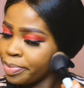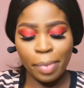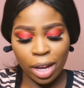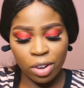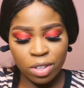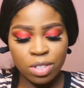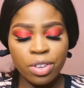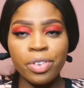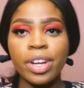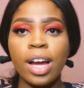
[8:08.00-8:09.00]
For my
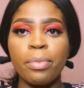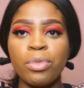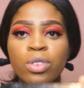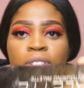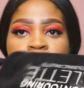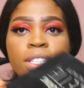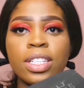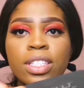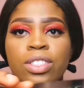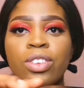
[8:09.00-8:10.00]
contouring, I'm using
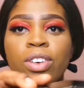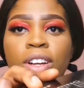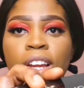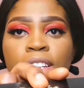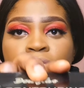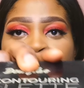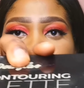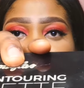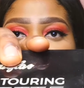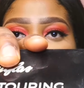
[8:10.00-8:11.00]
this Douglas
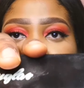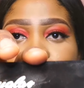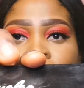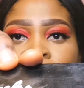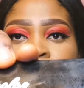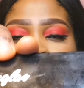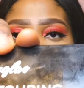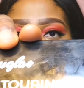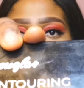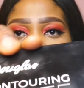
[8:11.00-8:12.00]
contouring
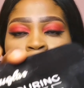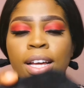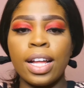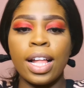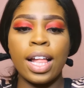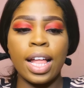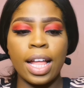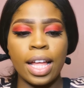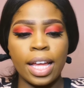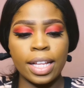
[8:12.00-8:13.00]
palette,
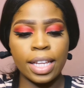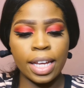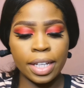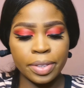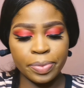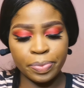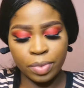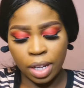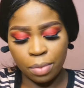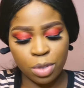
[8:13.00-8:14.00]
and then
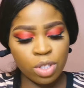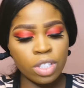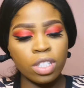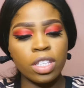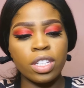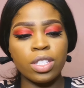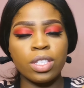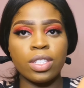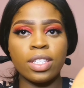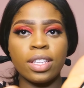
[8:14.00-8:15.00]
I'm using
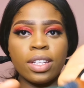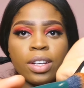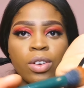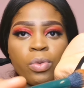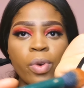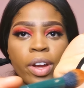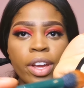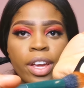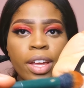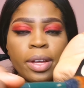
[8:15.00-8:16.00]
this one
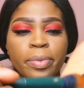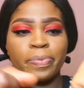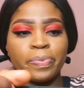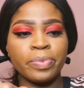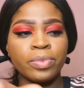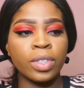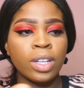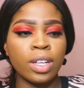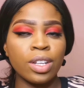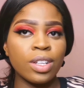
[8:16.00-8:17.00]
here
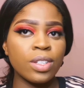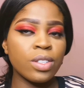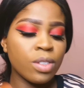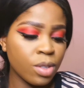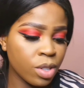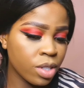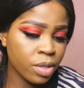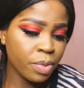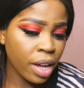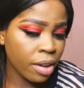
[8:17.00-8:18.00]
to
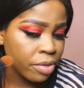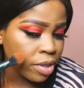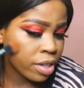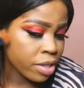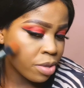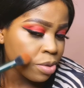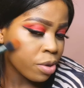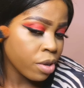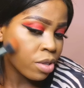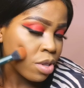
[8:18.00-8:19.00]
just have a little
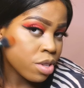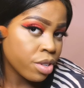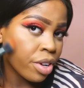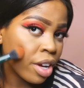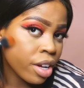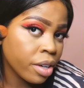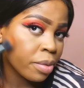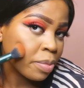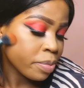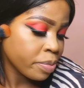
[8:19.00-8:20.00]
contour here.